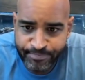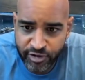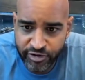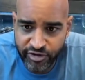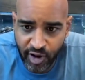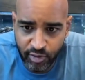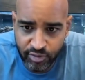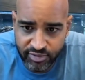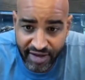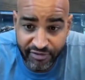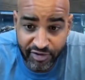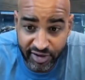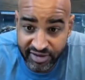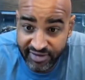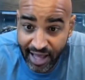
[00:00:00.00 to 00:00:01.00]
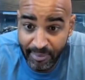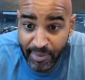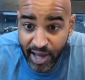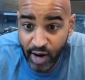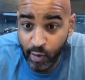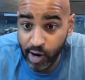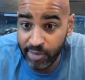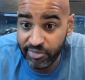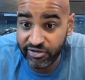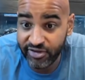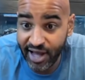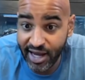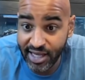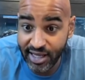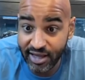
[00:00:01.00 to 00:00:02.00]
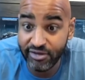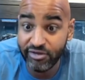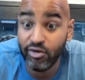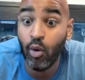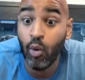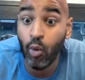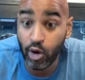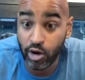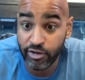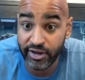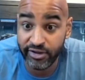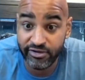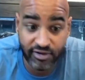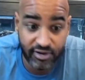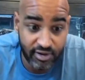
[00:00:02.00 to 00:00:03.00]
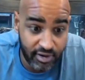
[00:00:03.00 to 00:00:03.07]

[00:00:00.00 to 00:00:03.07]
So definitely Tampa Bay Aquarium Society is worth it.